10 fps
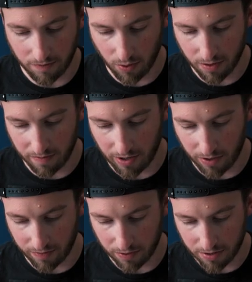for the
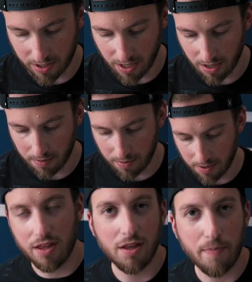very first time.
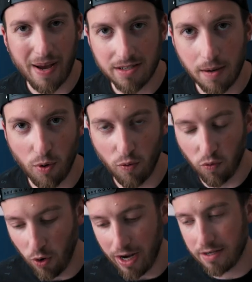I think the past couple
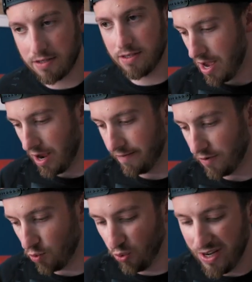of weeks, I've
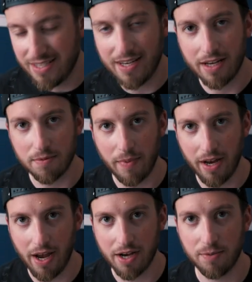reset
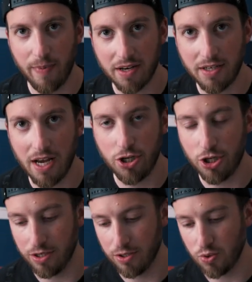my
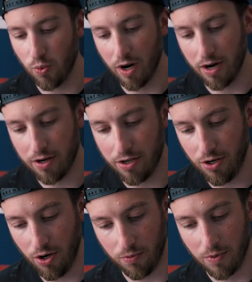expectations where,
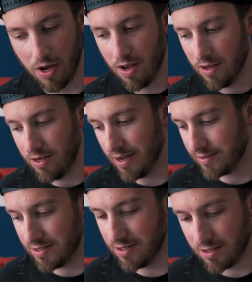you know,
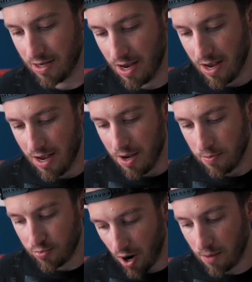yes, this
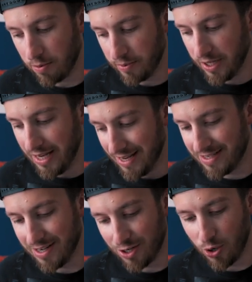probably
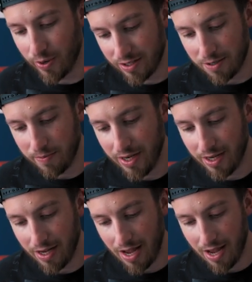isn't going to
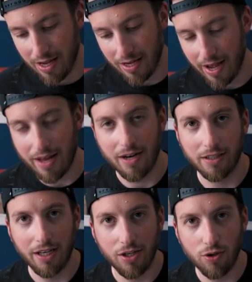be a
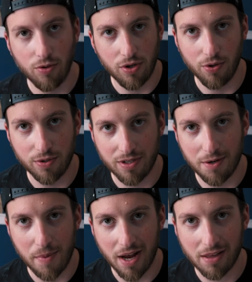NLE you use
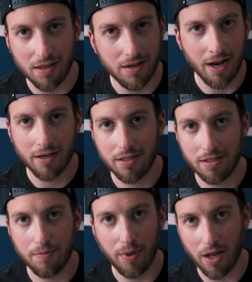to make the
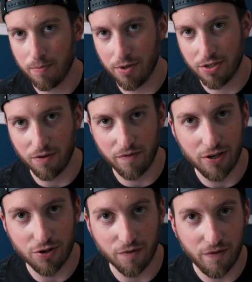next blockbuster
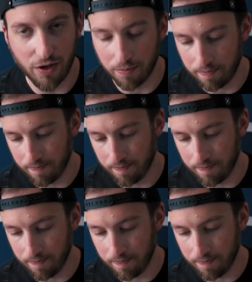feature film,